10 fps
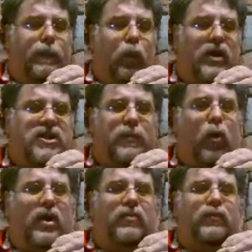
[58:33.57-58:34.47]
What's the
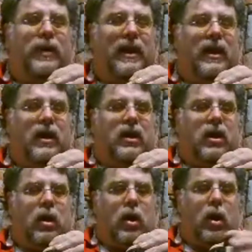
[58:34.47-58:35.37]
point of being
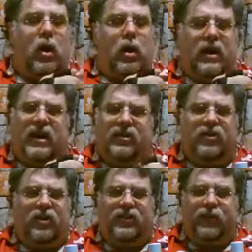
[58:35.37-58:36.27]
an
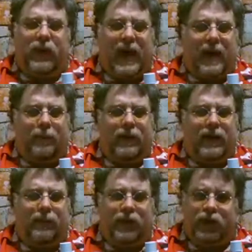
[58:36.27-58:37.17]
adult if you can't
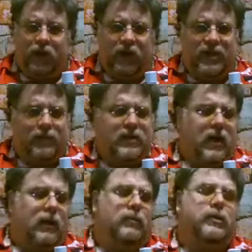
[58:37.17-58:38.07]
be immature
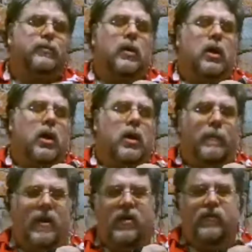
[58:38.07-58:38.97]
sometimes?
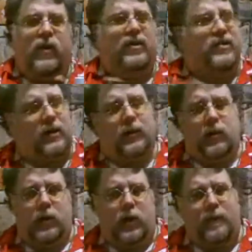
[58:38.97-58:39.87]

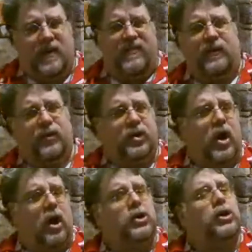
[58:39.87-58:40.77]
Paraphrasing my favorite
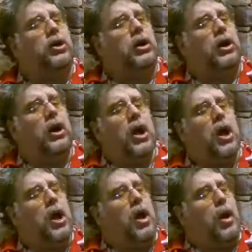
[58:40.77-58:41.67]
doctor.
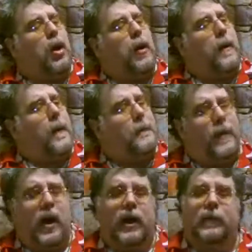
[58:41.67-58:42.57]

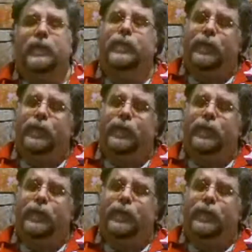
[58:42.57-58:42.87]
But